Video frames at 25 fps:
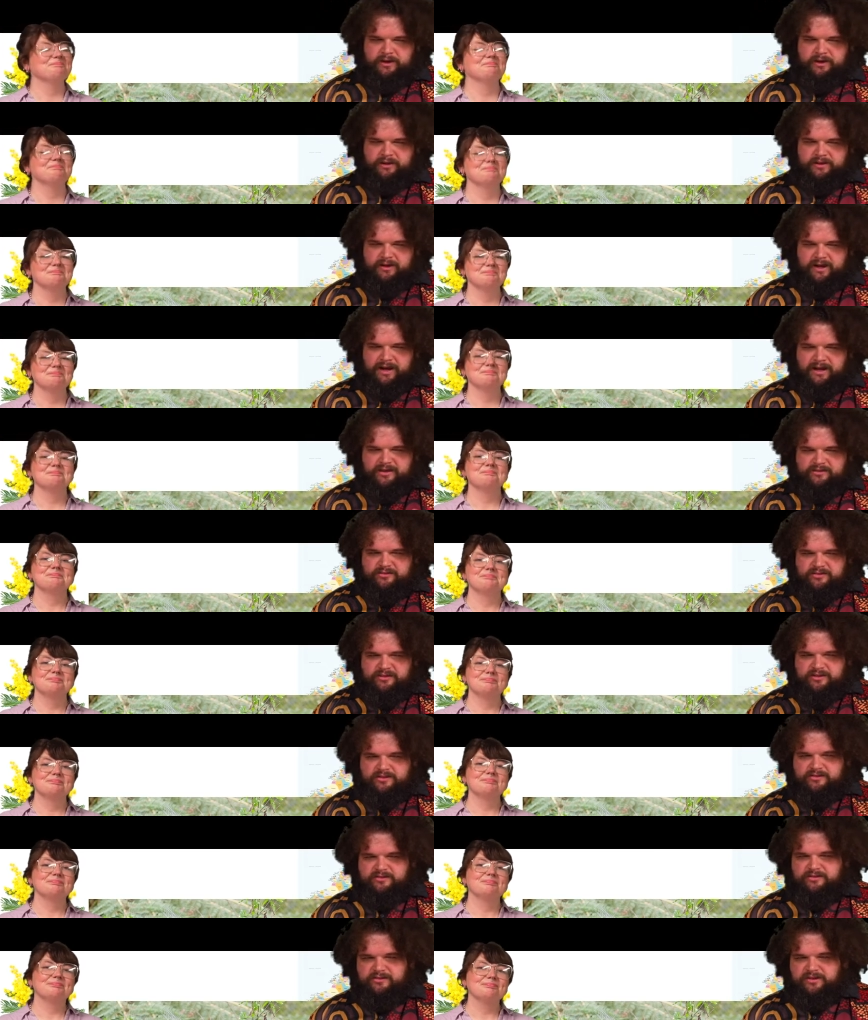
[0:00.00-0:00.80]
Speaker 1: And then
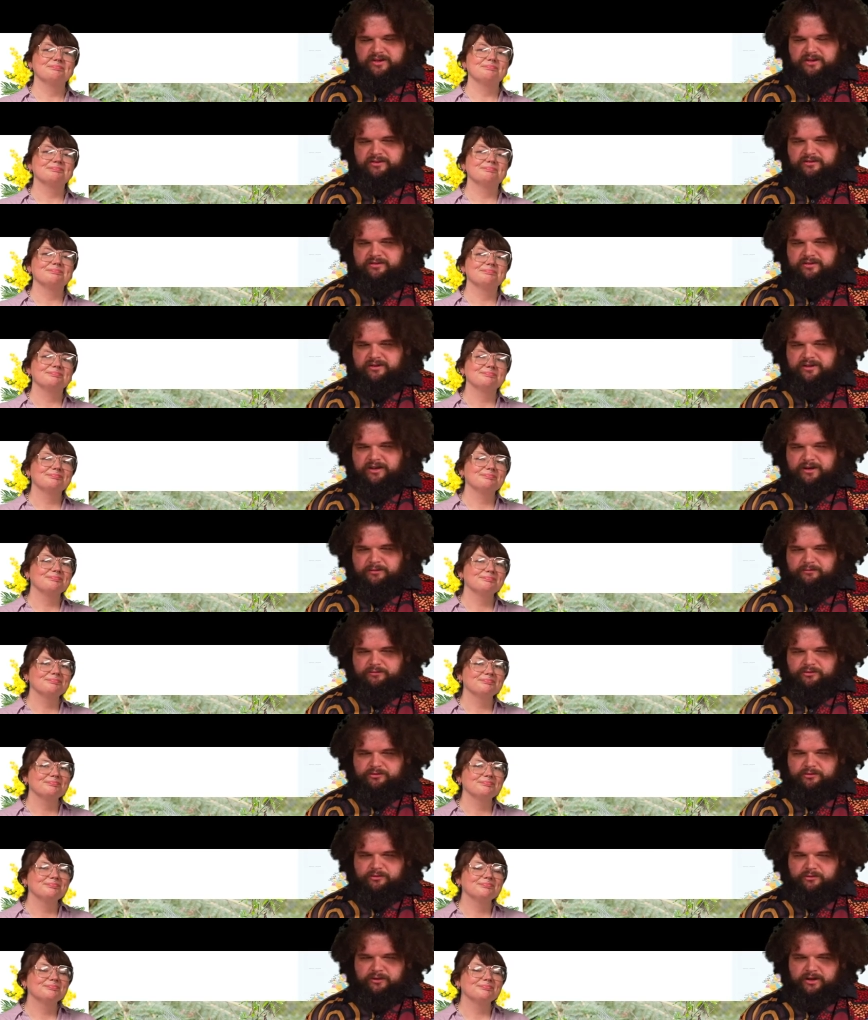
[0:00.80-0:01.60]
as this season
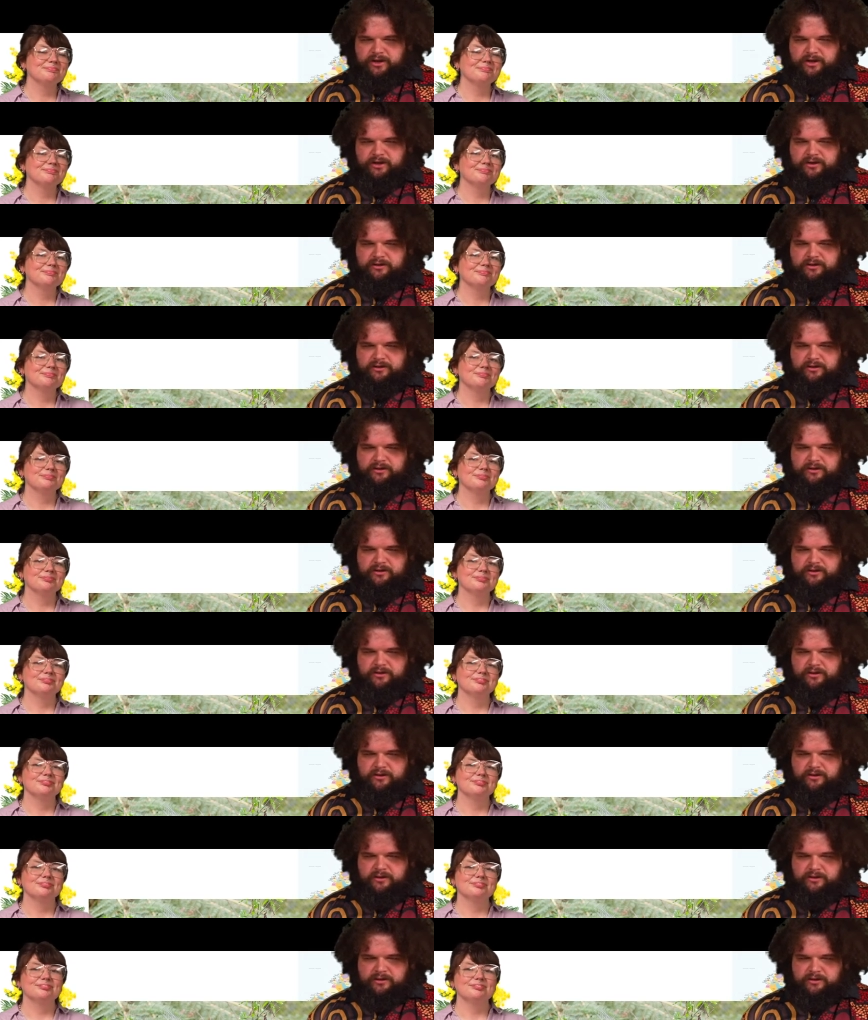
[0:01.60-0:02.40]
comes to an end,
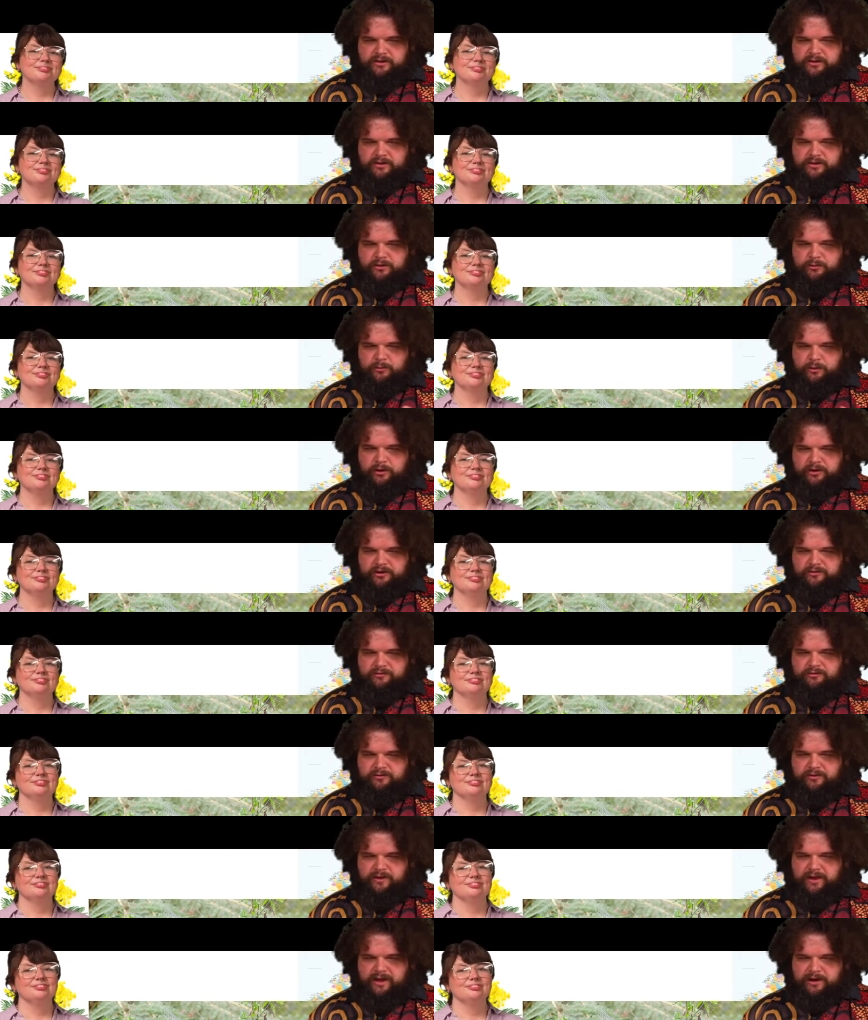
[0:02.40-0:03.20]
the
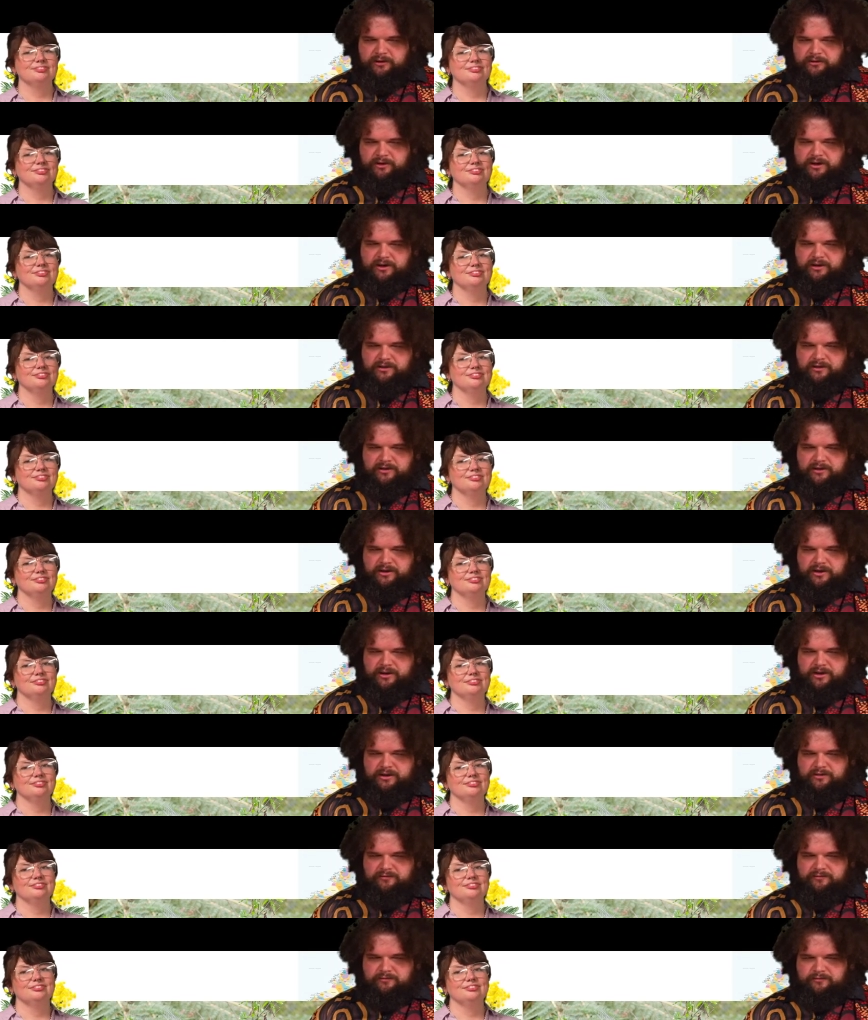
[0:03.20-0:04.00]
wattle flower
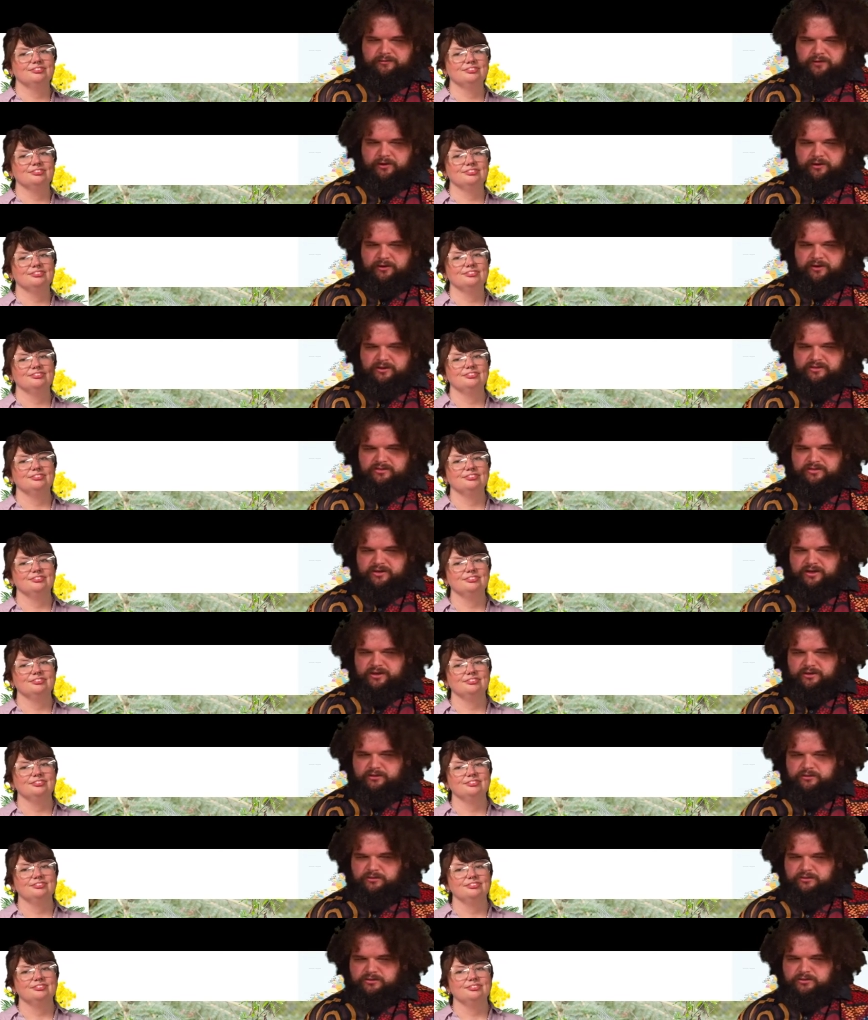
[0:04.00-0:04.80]
uh, further
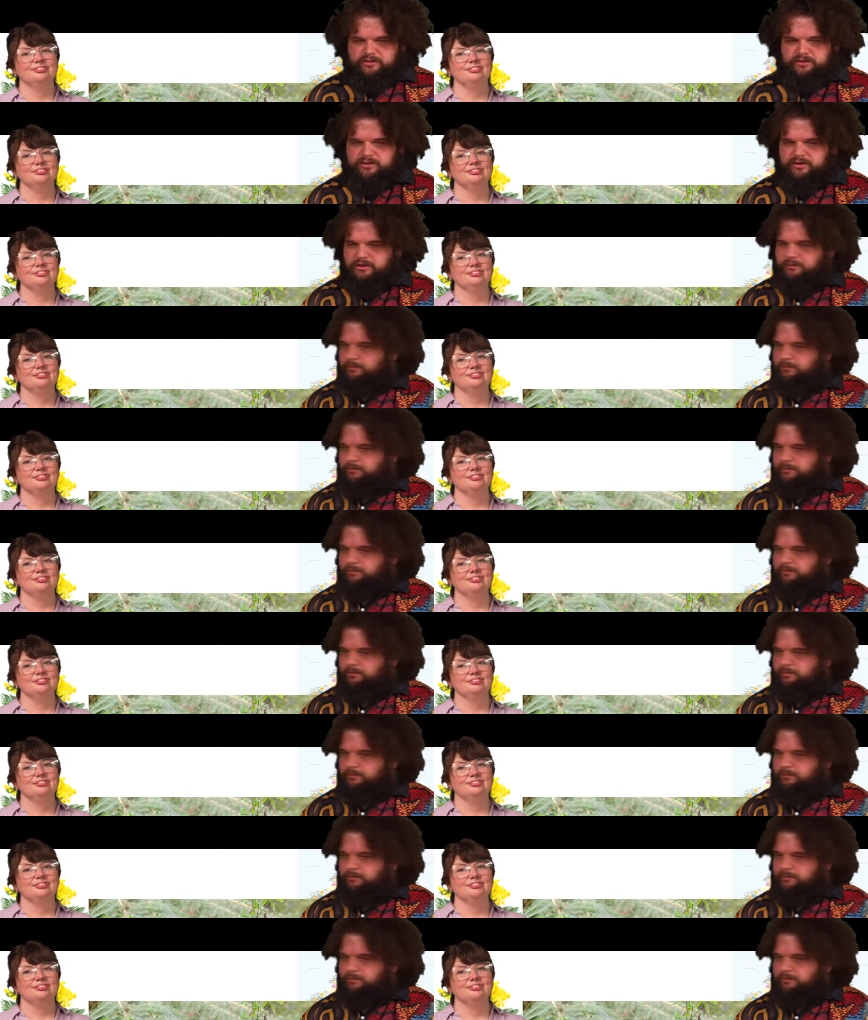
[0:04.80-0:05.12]
signals the